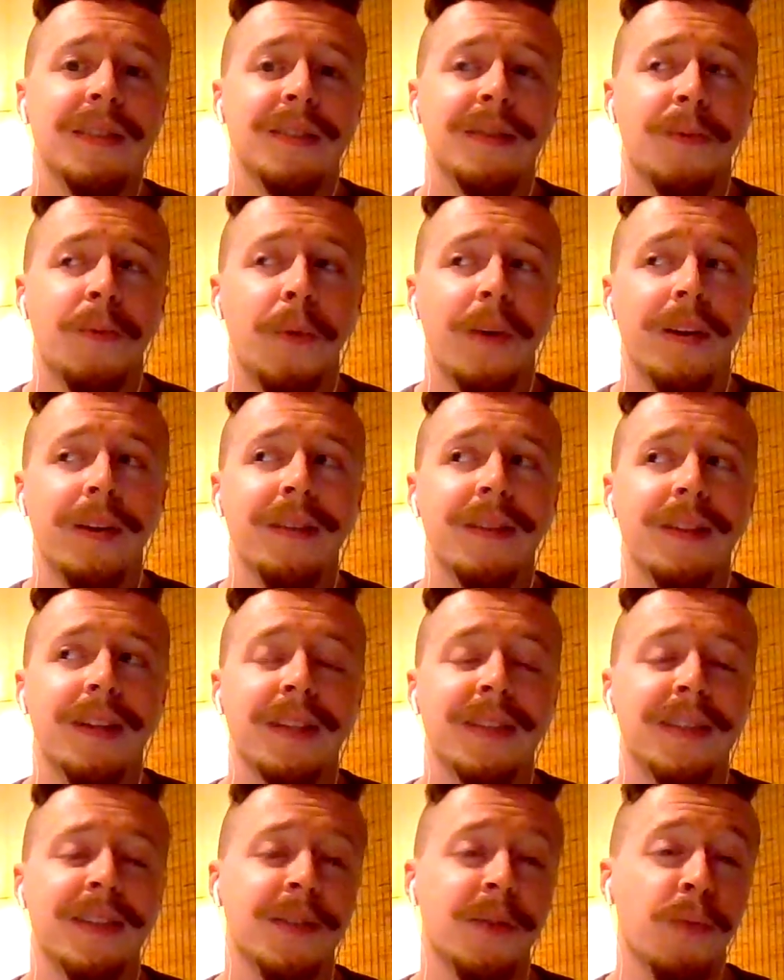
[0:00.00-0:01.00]
one
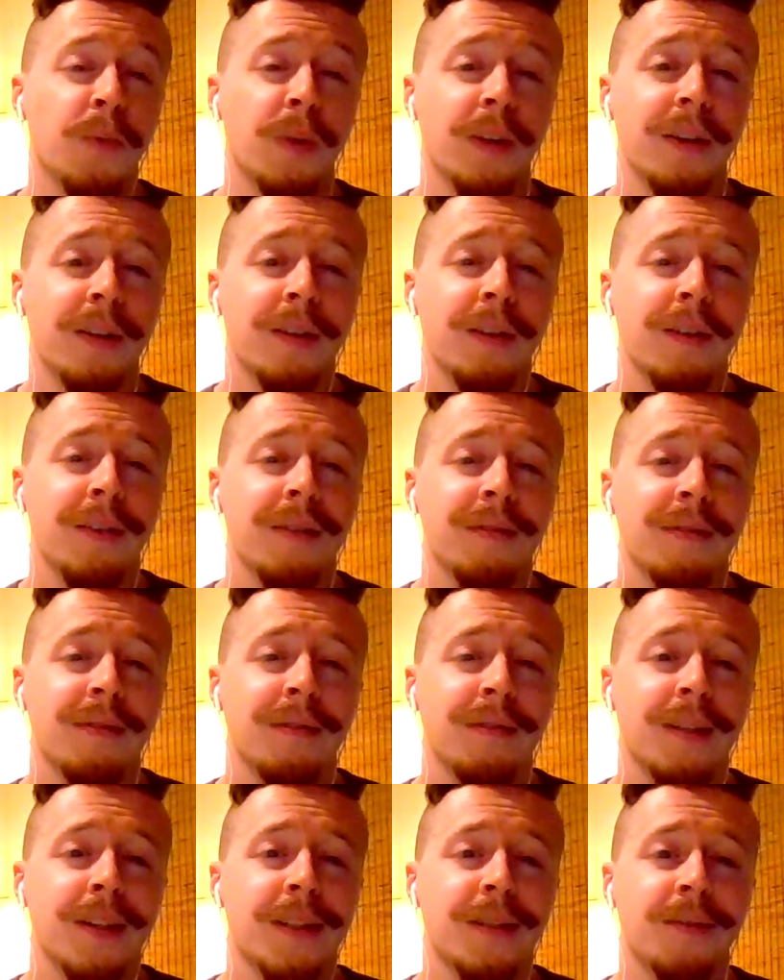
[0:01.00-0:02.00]
that's as weird
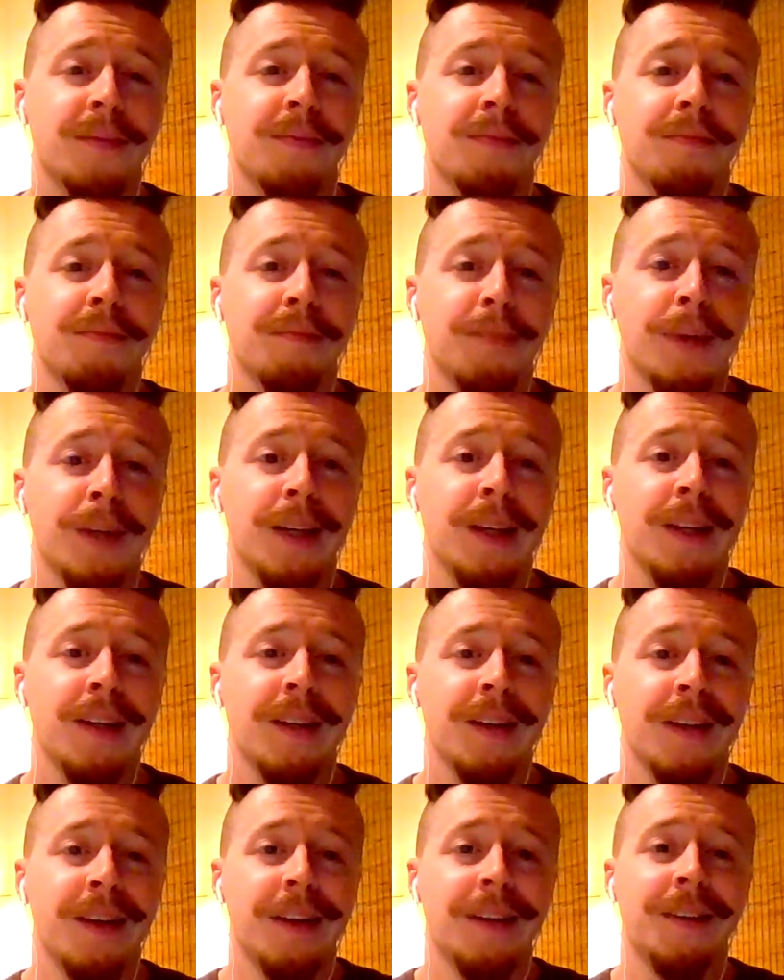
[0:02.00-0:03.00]
as
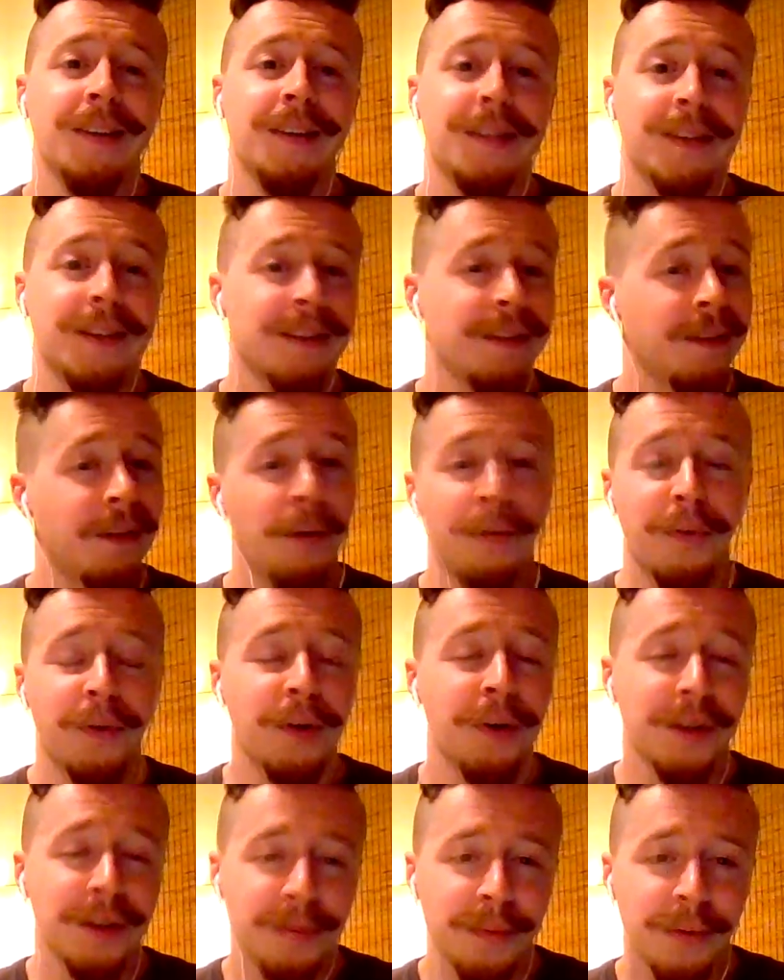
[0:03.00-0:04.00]
media, just
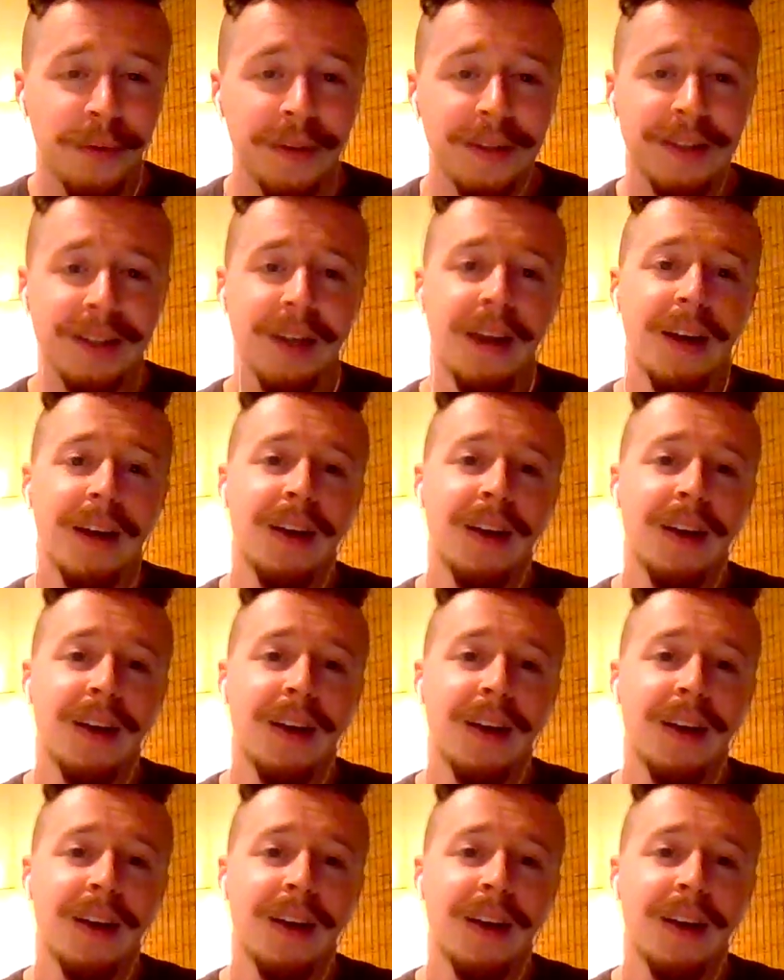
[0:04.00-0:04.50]
overall sports.